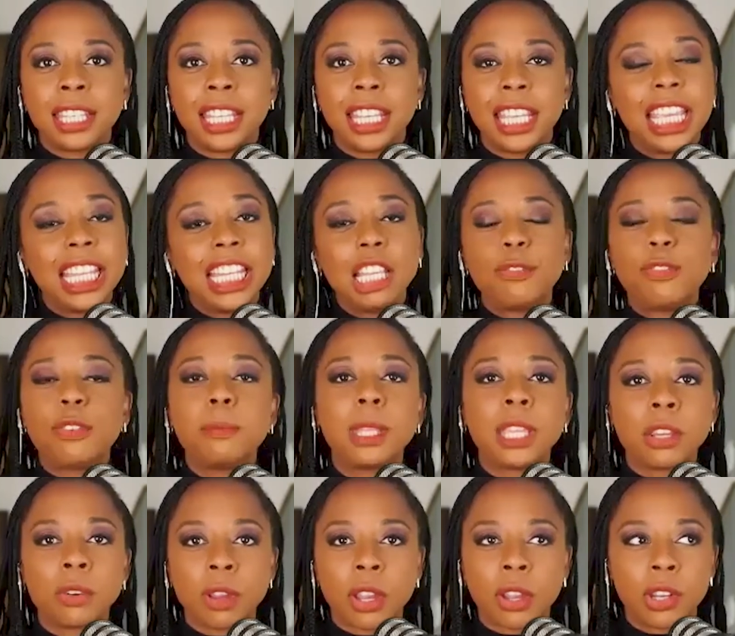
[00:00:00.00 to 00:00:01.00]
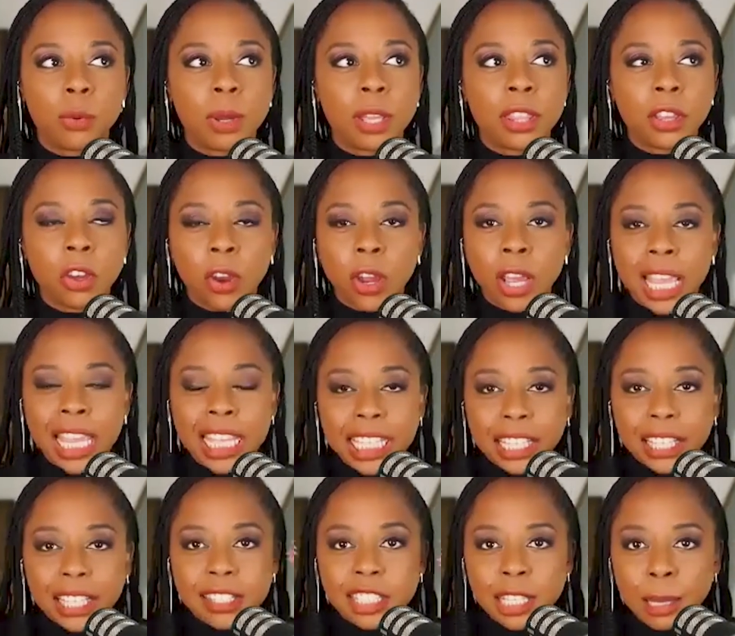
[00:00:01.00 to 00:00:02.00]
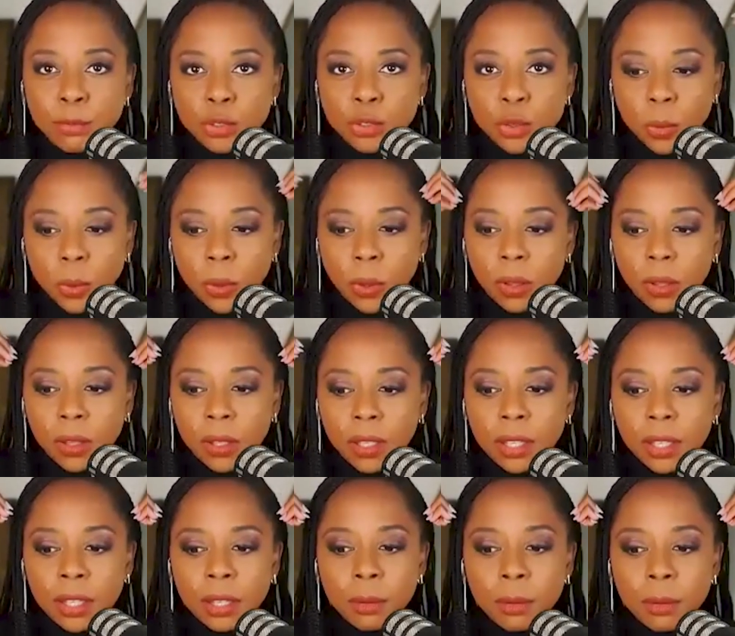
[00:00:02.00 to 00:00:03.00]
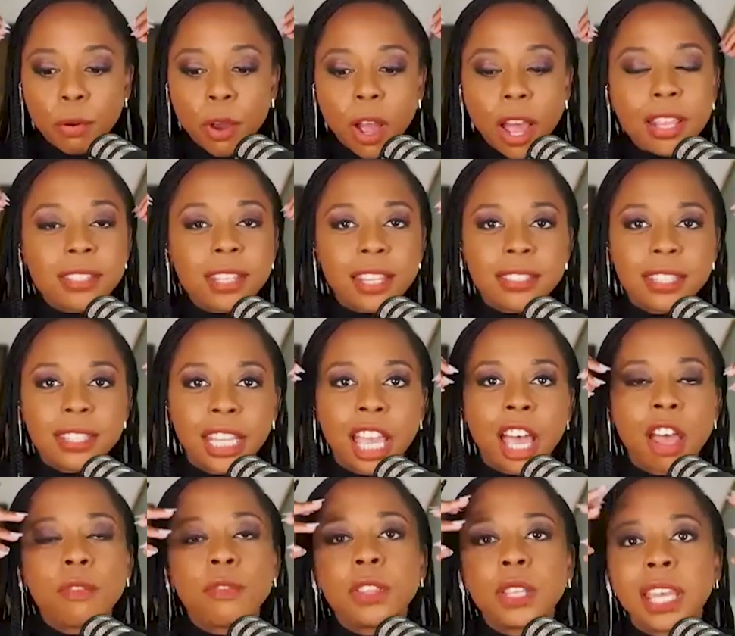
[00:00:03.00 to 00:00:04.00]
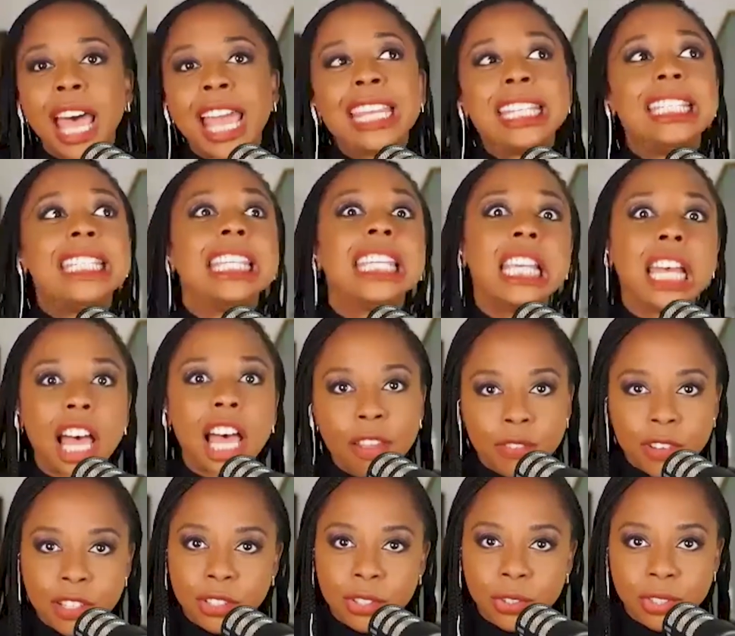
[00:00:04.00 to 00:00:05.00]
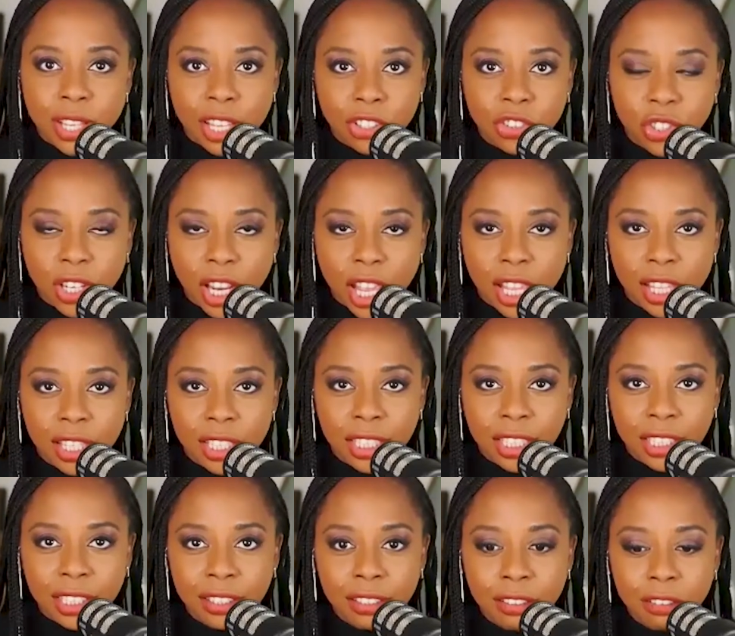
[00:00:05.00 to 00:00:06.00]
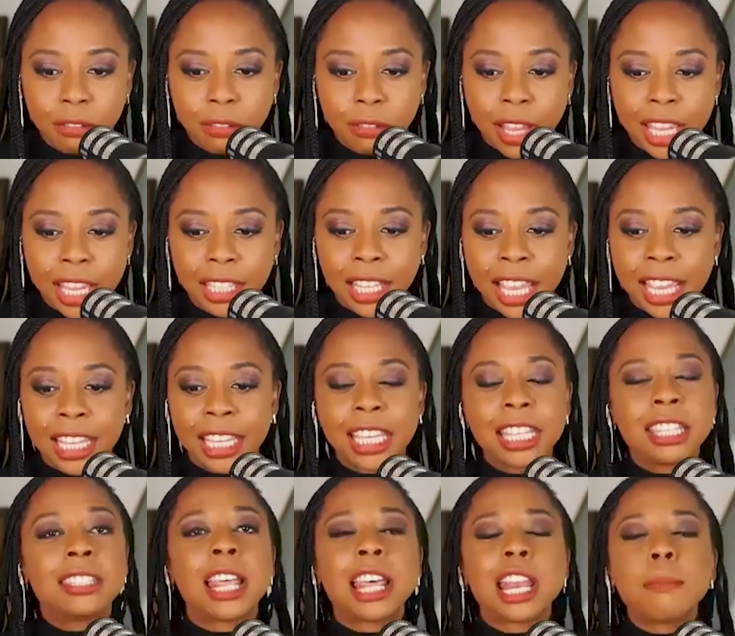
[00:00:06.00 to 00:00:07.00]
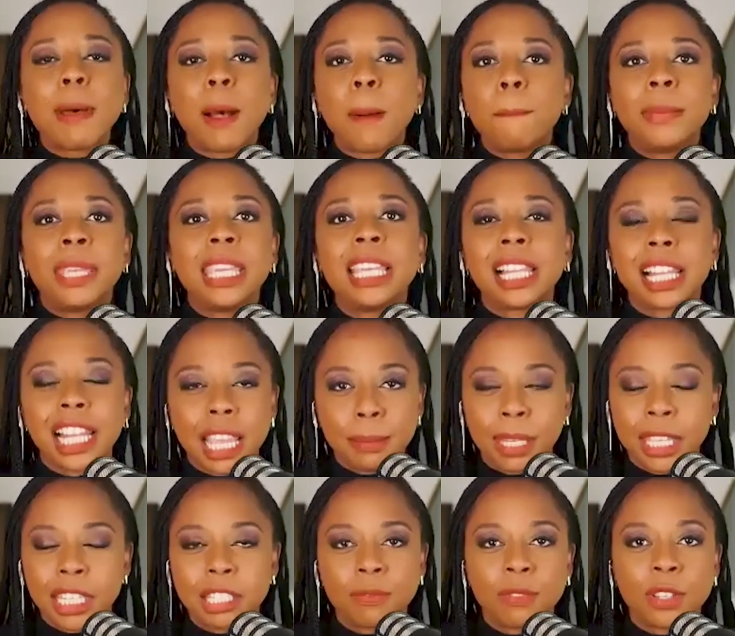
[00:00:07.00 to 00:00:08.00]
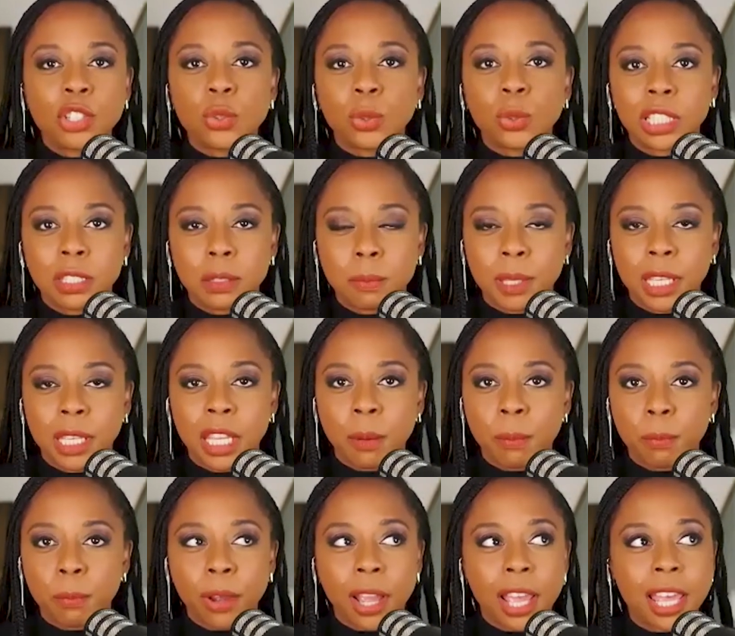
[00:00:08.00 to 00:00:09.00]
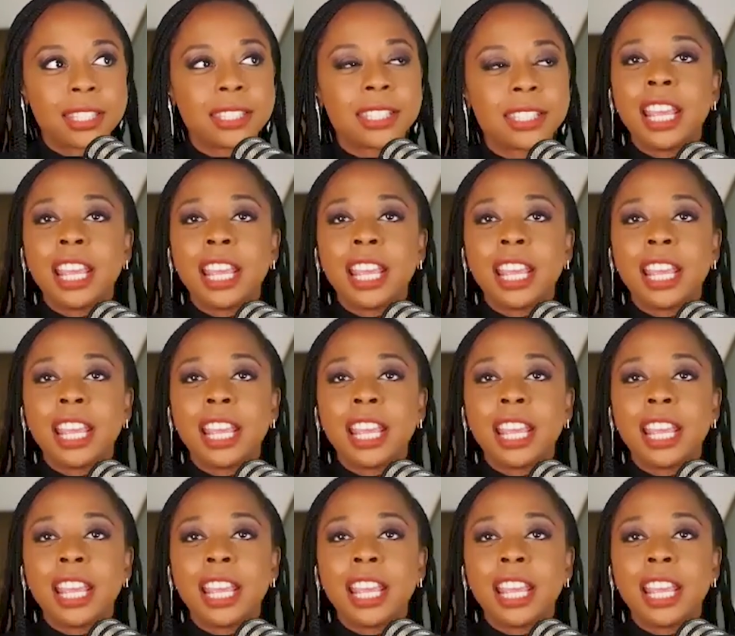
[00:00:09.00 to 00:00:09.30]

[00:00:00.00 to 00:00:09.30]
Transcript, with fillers: any familiarity with or any conceptual processing of the idea of intersectionality, right? Like, it's not about me claiming individually to be oppressed.